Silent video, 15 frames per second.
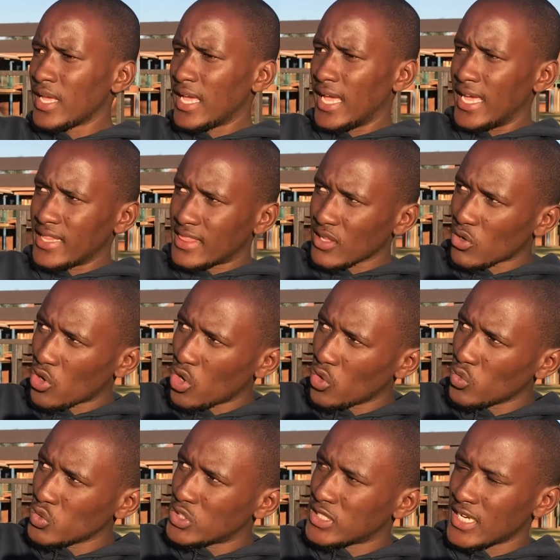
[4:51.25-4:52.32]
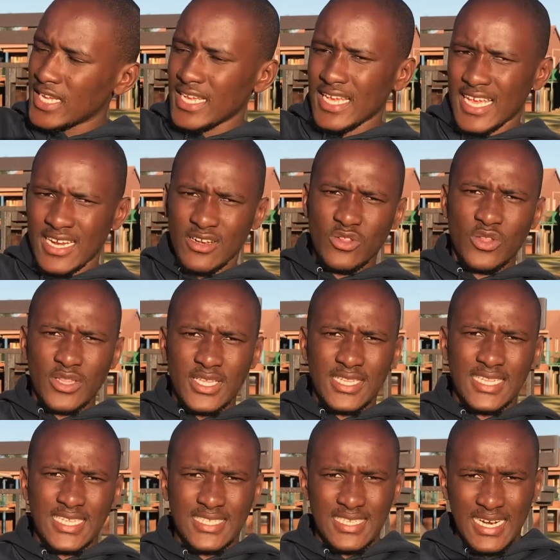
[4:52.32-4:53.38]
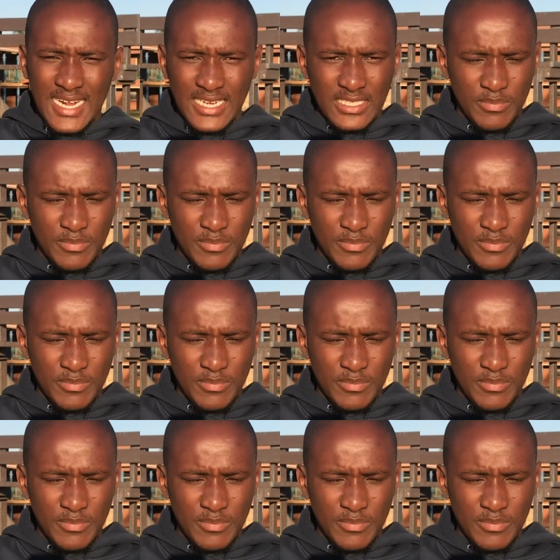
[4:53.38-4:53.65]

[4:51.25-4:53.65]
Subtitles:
at the coach, and I don't think that's right